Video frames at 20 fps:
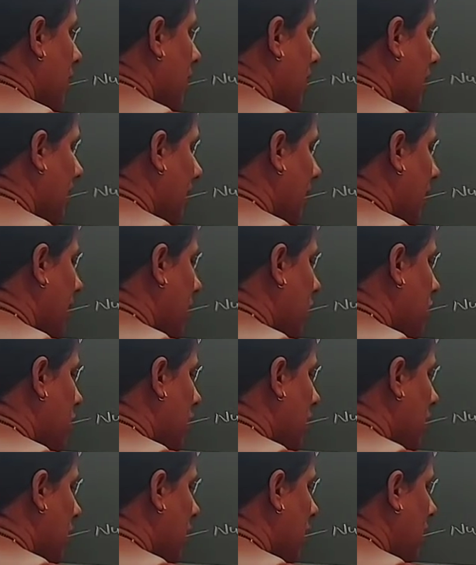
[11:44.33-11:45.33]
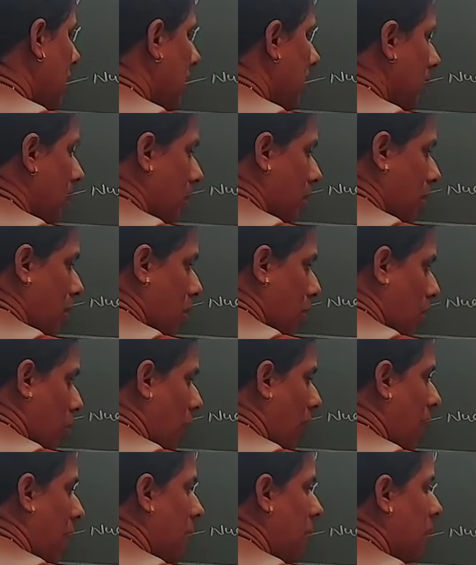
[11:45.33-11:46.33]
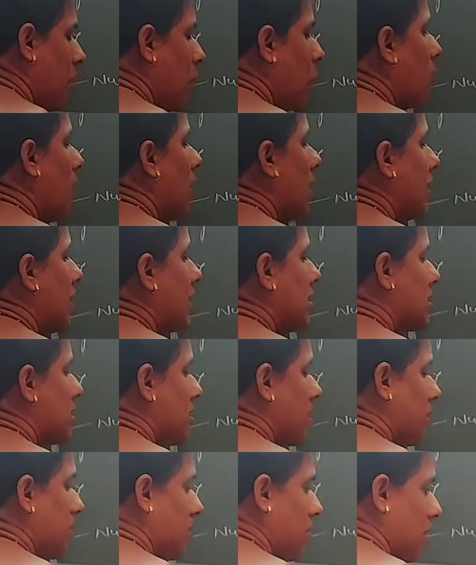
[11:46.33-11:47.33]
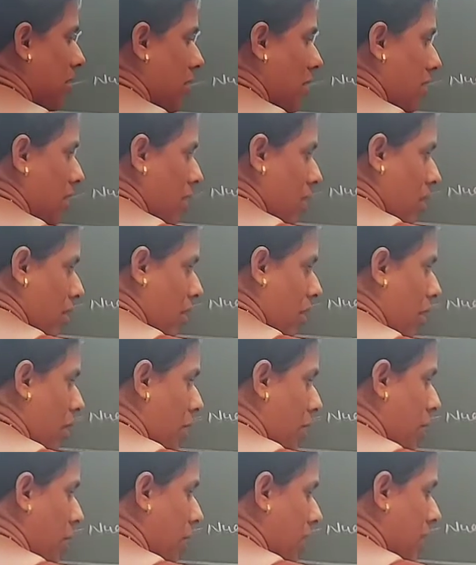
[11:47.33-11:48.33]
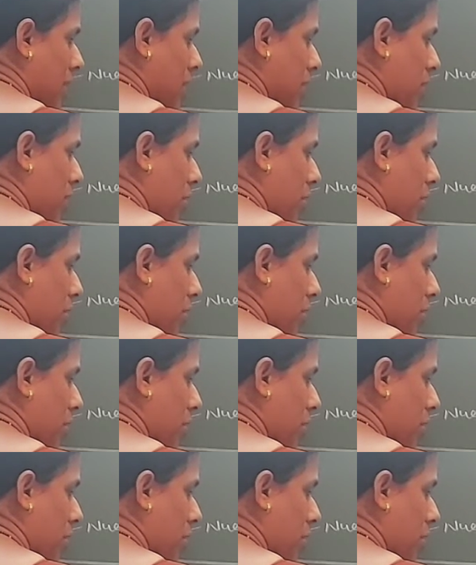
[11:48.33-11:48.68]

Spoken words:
In L shell, one s or 2s